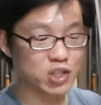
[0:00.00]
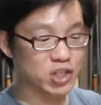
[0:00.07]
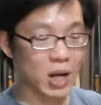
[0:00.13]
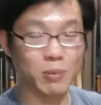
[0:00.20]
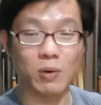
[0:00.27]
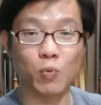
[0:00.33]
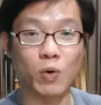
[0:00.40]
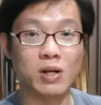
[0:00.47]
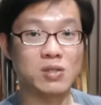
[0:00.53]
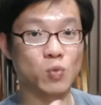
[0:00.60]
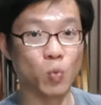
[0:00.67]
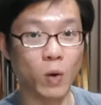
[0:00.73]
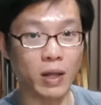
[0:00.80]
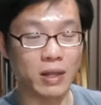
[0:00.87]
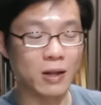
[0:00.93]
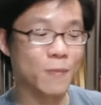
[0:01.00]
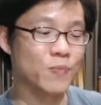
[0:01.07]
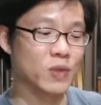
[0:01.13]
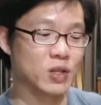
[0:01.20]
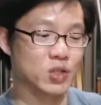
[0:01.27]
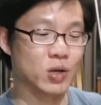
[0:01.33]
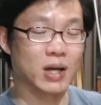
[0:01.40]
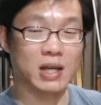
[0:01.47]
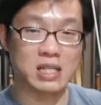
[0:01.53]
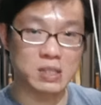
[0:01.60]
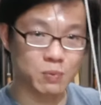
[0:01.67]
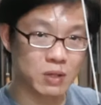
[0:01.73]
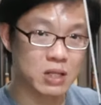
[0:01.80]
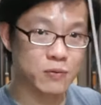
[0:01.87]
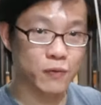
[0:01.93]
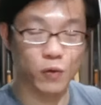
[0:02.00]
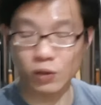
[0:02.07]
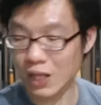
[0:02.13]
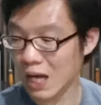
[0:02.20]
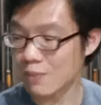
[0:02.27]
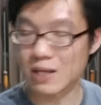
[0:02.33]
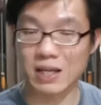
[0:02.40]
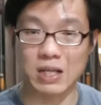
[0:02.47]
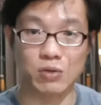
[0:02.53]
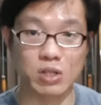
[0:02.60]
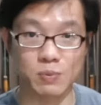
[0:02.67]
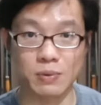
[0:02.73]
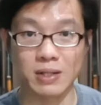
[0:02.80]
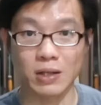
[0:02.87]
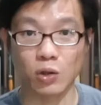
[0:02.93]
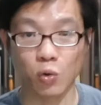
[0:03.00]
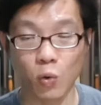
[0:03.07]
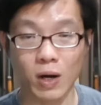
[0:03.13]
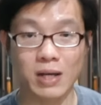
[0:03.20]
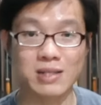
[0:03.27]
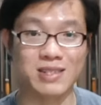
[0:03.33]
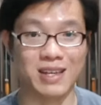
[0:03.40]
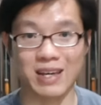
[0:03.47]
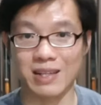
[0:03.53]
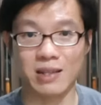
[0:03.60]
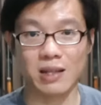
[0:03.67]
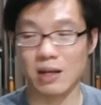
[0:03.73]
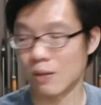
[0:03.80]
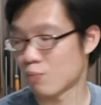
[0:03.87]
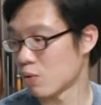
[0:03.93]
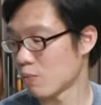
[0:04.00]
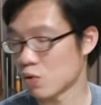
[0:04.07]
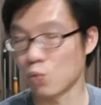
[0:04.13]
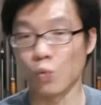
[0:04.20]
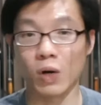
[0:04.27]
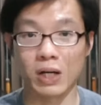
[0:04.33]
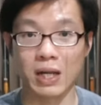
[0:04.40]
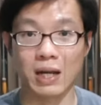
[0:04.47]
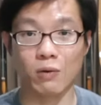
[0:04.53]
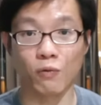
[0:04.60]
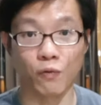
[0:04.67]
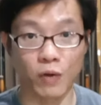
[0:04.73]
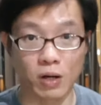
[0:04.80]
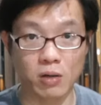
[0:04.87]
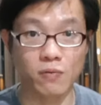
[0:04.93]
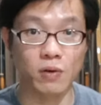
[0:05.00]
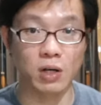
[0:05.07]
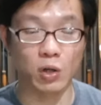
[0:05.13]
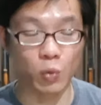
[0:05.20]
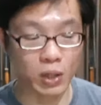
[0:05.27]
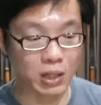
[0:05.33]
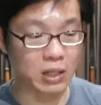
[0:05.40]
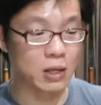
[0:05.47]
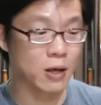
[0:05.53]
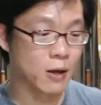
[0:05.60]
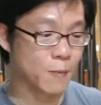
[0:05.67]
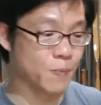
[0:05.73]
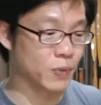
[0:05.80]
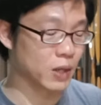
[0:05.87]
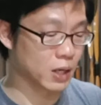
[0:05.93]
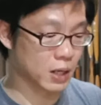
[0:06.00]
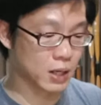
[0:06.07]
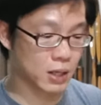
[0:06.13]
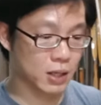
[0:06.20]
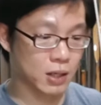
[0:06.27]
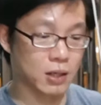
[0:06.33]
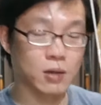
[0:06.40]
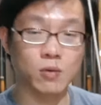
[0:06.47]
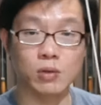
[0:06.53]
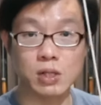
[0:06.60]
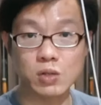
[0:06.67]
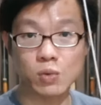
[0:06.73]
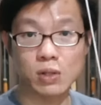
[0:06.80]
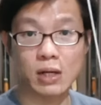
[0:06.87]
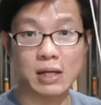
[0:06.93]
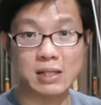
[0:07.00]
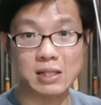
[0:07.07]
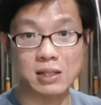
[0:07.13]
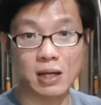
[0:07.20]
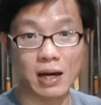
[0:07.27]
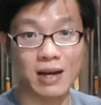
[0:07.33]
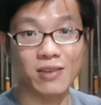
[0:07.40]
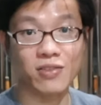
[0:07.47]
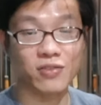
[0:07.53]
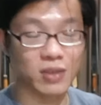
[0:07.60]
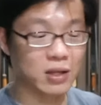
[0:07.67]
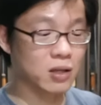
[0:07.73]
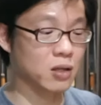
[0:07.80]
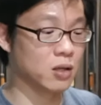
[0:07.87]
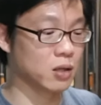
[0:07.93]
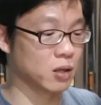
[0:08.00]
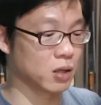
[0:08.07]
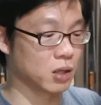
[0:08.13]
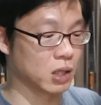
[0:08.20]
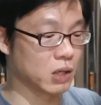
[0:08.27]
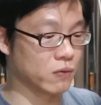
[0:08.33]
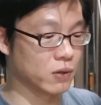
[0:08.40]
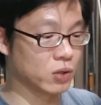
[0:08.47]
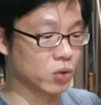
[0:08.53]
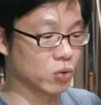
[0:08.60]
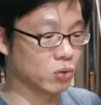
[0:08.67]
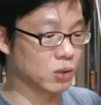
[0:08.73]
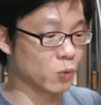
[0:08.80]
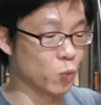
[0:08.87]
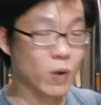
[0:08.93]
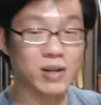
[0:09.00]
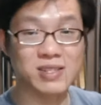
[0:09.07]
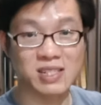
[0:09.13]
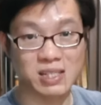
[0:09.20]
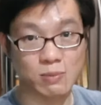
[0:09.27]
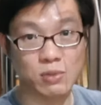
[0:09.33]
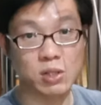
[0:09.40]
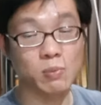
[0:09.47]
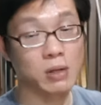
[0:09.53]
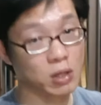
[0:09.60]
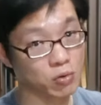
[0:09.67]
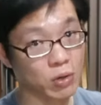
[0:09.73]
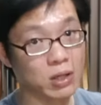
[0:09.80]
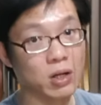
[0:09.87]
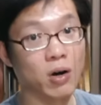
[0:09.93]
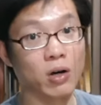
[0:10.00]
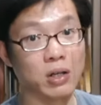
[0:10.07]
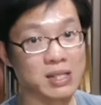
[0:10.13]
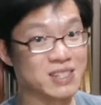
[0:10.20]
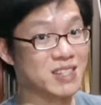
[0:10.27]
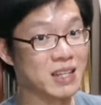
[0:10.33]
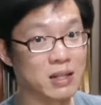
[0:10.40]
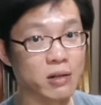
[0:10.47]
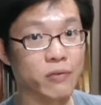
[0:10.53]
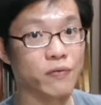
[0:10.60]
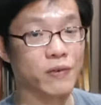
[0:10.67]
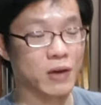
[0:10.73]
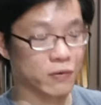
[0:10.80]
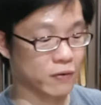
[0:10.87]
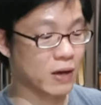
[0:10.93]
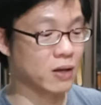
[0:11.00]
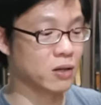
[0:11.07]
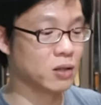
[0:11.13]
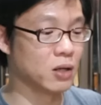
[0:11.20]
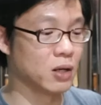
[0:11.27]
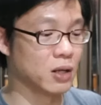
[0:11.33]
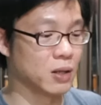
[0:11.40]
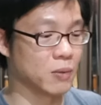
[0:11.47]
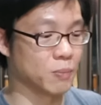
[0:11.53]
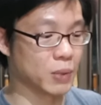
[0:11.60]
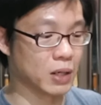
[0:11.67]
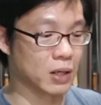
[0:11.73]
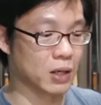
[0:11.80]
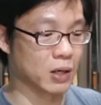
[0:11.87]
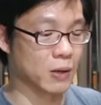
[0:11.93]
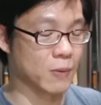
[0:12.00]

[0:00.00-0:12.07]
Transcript: each time it wears 1. So I can spin this 4 times, I can only spin that twice, and I pretty much wear that out very, very quickly. With this one, I think, even though the wear seems to be graded on a single feather, but